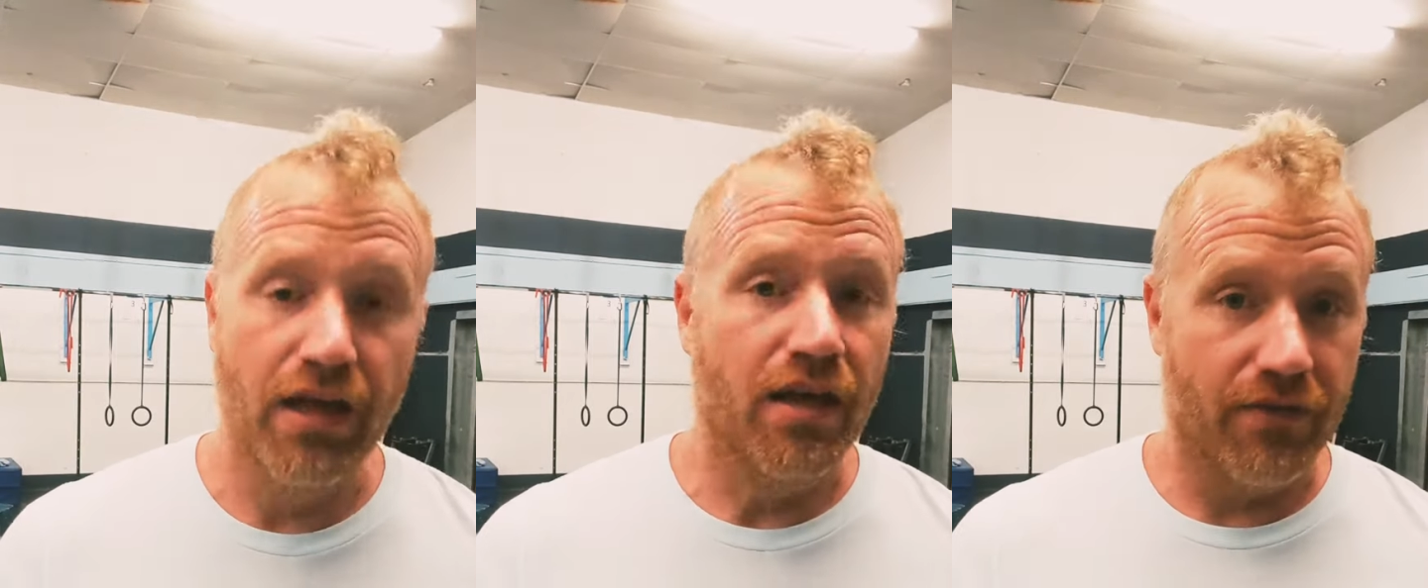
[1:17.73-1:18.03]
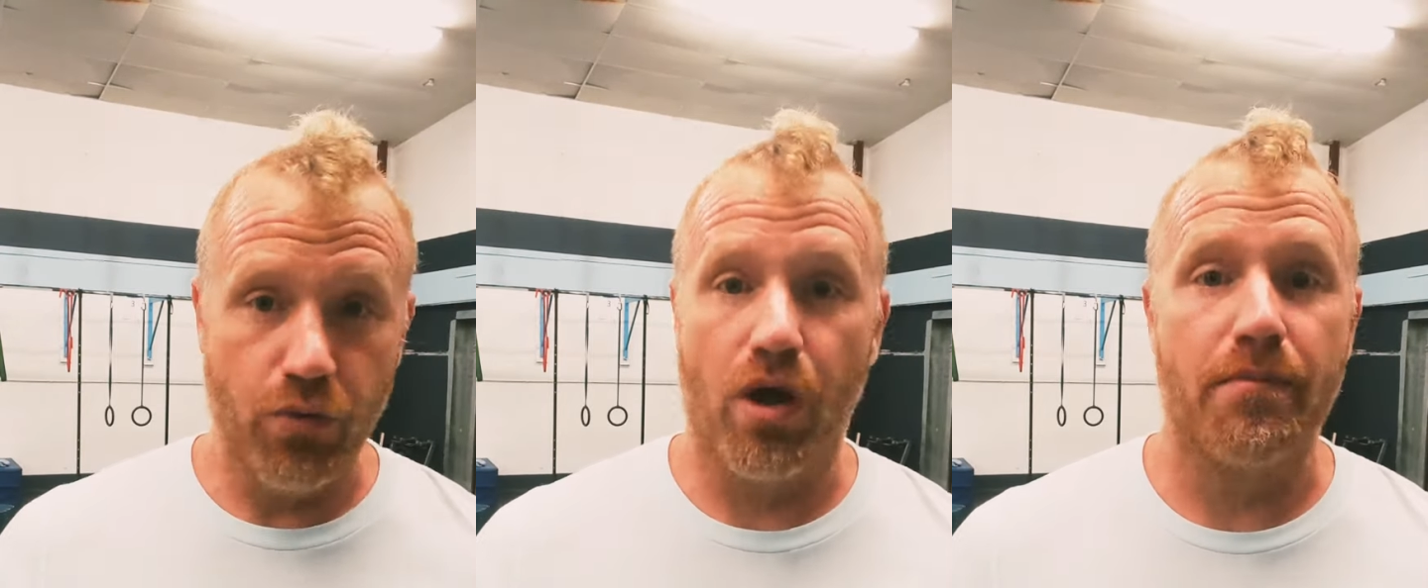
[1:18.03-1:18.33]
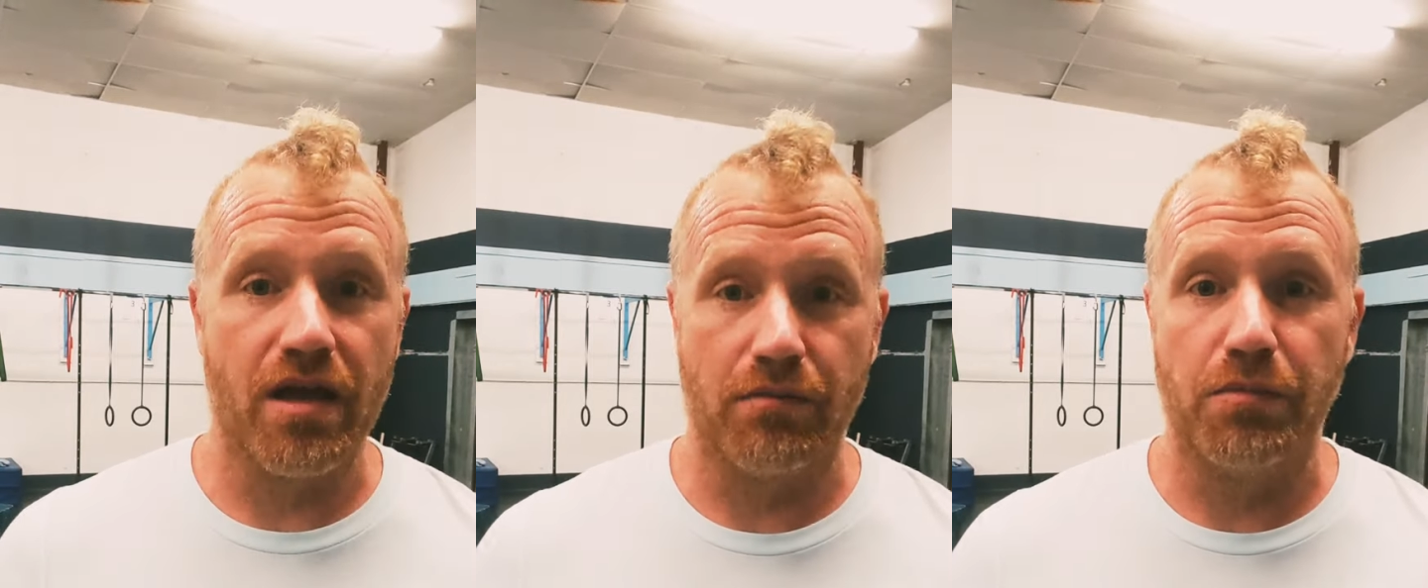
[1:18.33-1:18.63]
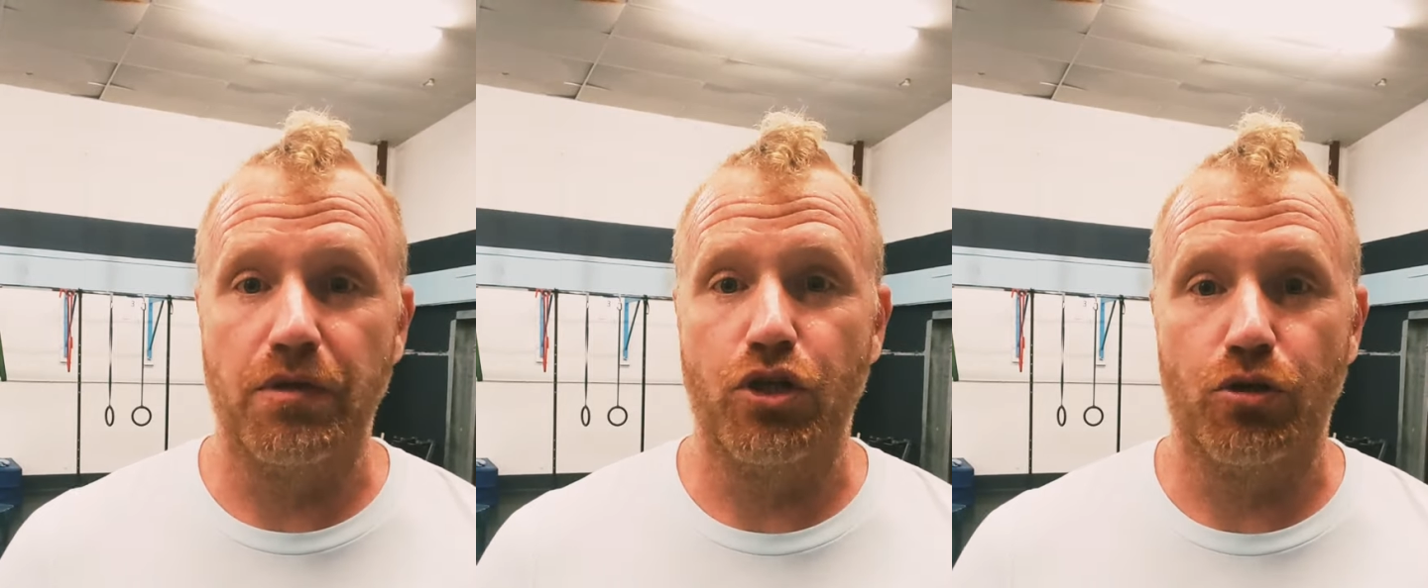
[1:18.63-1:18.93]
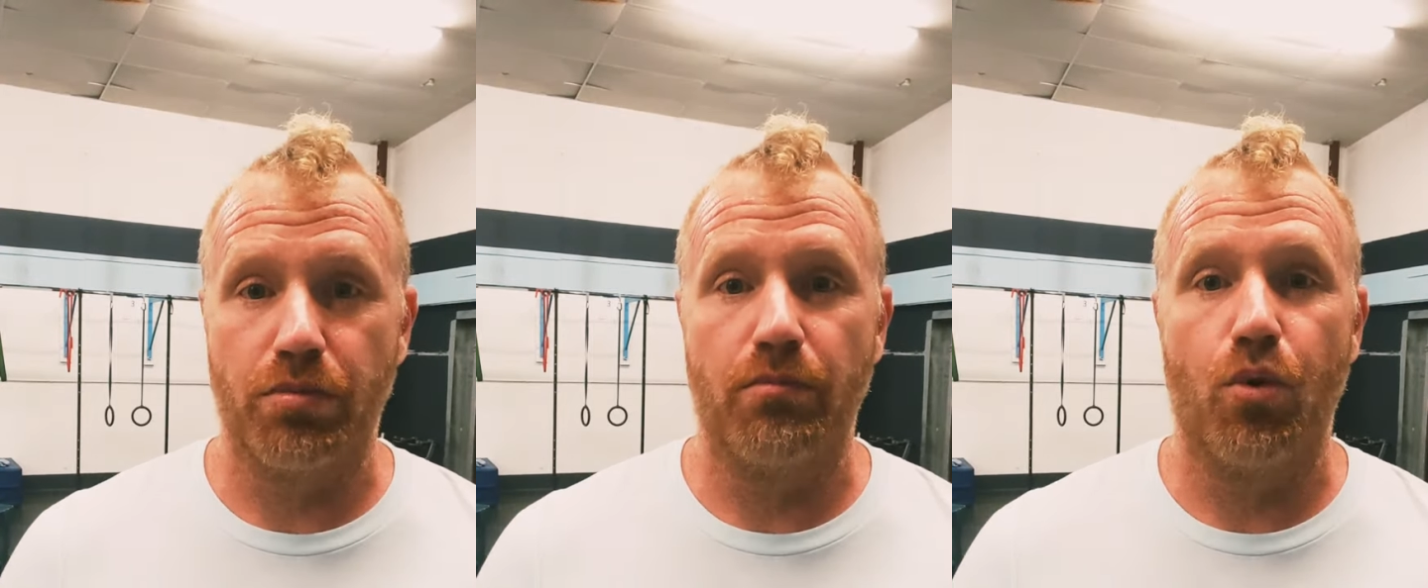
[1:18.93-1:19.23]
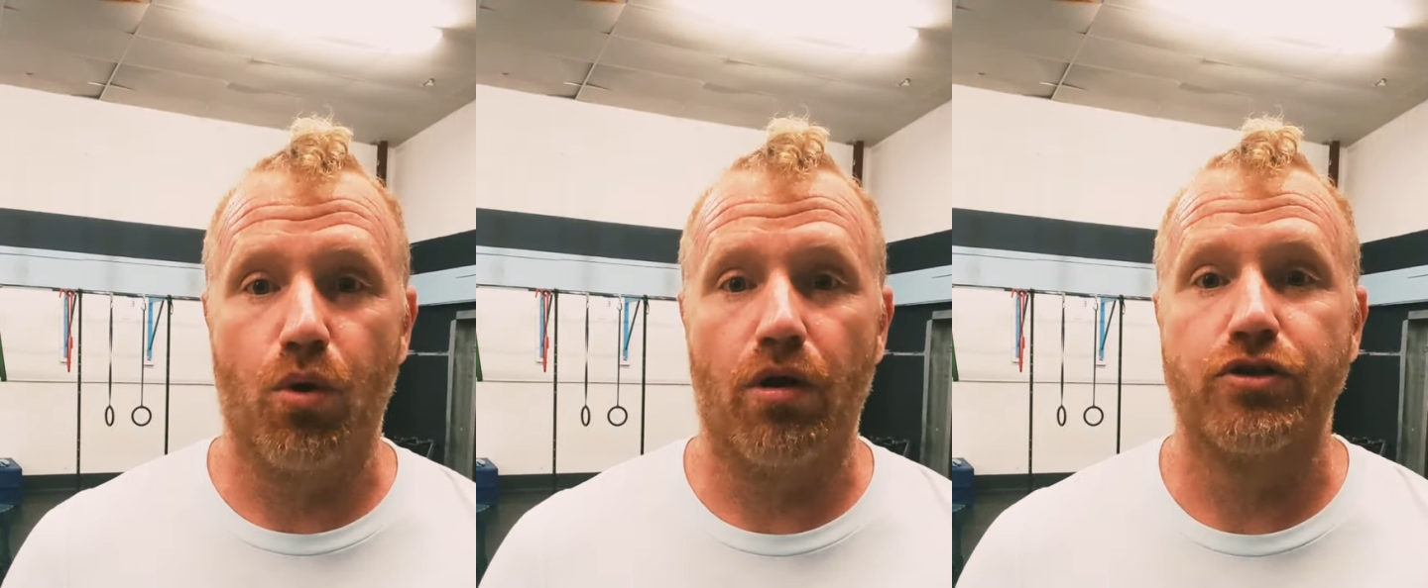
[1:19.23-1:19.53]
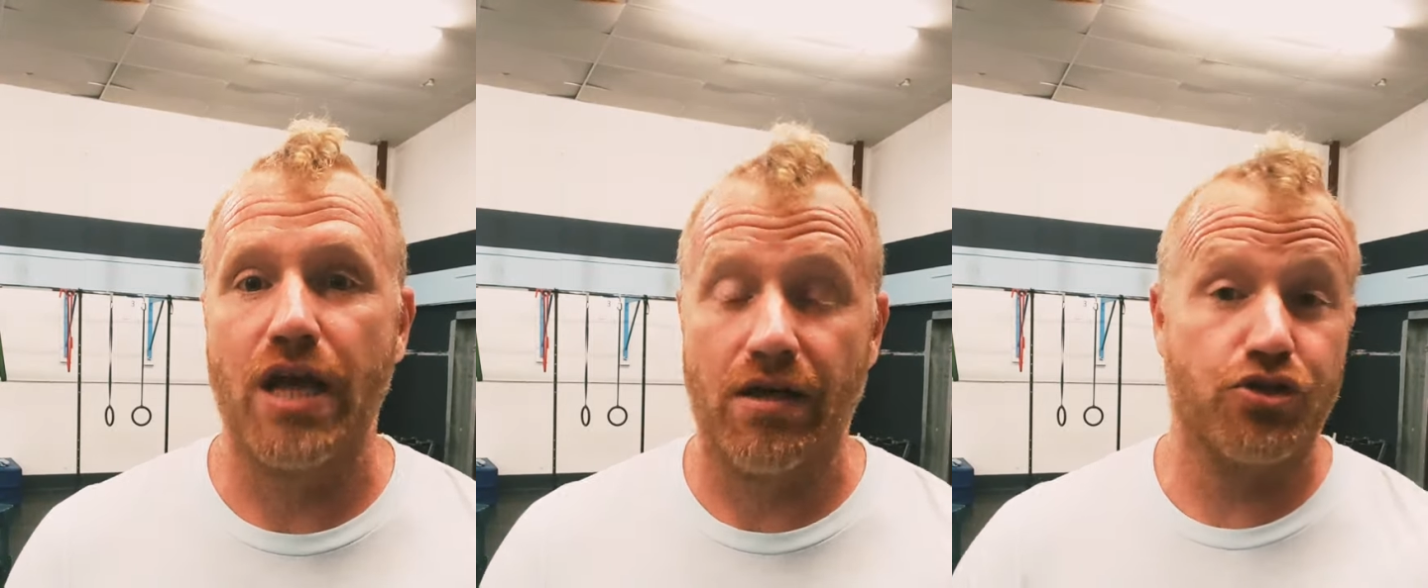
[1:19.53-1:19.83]
if you want to make them a little bit more
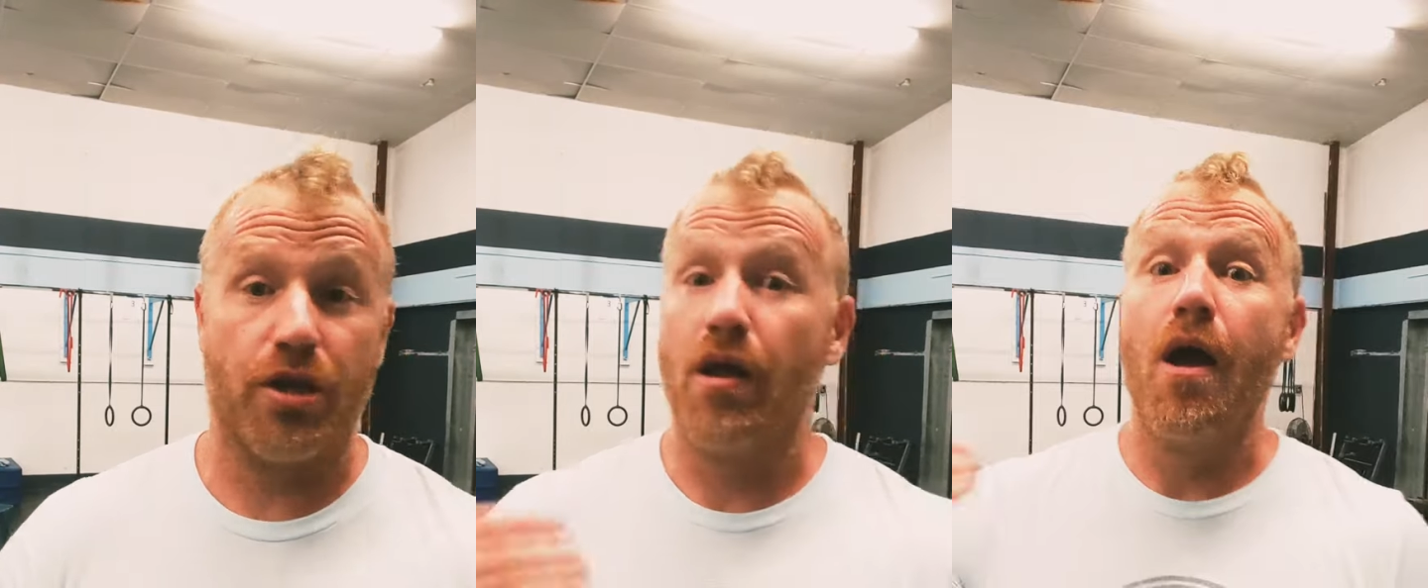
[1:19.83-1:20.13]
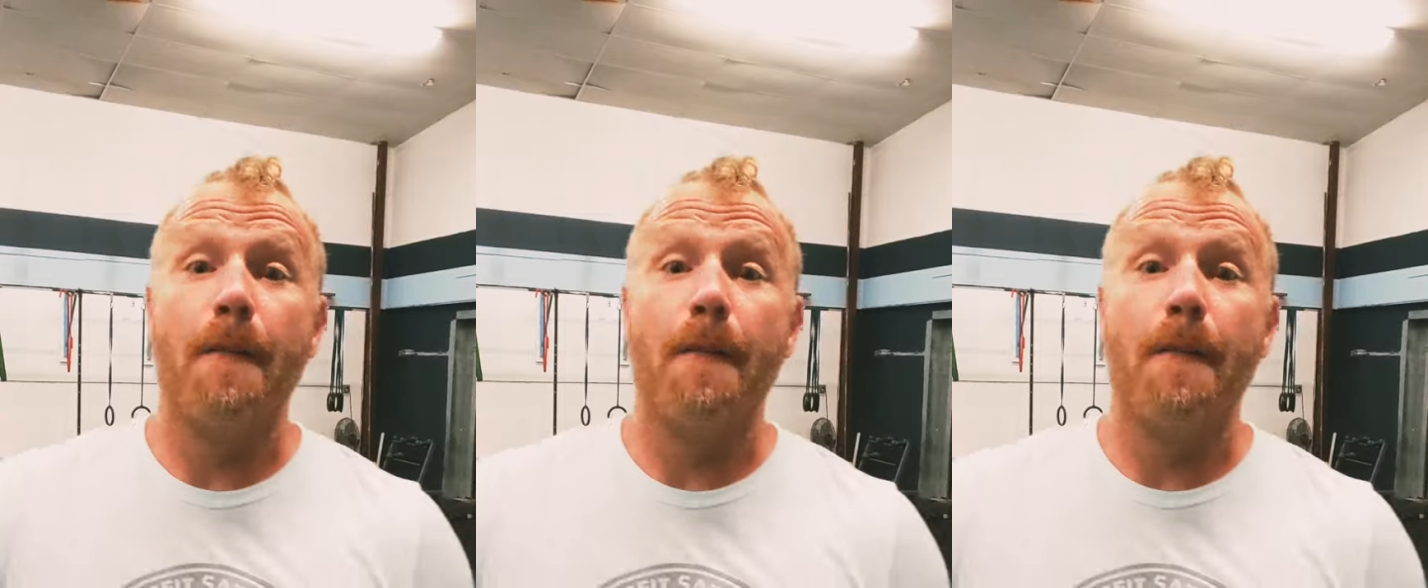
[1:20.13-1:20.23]
challenging.